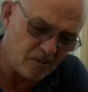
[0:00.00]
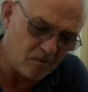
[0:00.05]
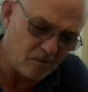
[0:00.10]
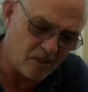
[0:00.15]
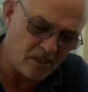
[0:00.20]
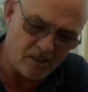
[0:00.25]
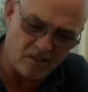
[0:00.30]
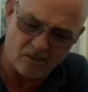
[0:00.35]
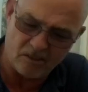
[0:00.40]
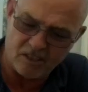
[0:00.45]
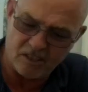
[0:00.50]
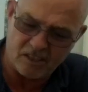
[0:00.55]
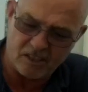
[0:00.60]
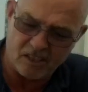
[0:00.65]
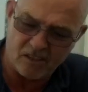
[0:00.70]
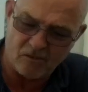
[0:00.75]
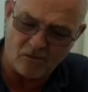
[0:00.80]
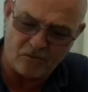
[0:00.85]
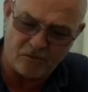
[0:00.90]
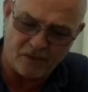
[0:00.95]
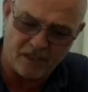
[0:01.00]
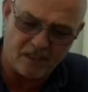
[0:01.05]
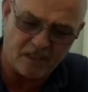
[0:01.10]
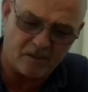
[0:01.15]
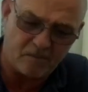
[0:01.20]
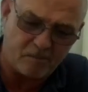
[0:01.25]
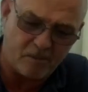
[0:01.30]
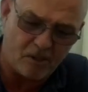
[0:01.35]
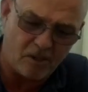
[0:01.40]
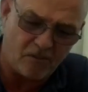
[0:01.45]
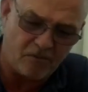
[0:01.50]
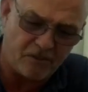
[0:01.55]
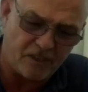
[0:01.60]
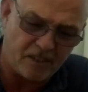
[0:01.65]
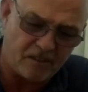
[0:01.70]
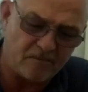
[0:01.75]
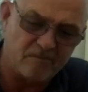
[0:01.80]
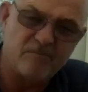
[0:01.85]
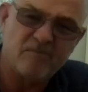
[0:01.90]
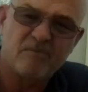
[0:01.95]
sweet on this little thing. It's perfect.
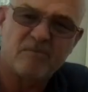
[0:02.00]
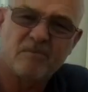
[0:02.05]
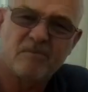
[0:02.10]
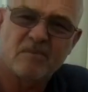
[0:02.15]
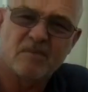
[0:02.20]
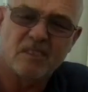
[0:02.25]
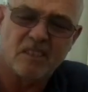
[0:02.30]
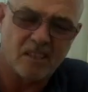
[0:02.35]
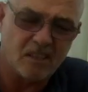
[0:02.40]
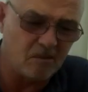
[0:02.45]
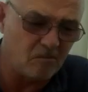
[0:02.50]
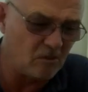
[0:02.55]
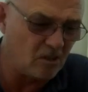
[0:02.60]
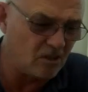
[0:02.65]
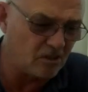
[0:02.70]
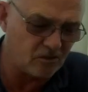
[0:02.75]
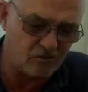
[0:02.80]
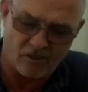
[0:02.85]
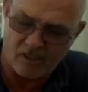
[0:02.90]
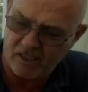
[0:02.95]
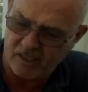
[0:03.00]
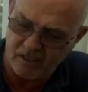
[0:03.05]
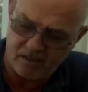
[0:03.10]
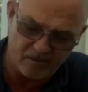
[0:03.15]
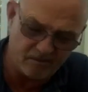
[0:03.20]
Yeah, it works great.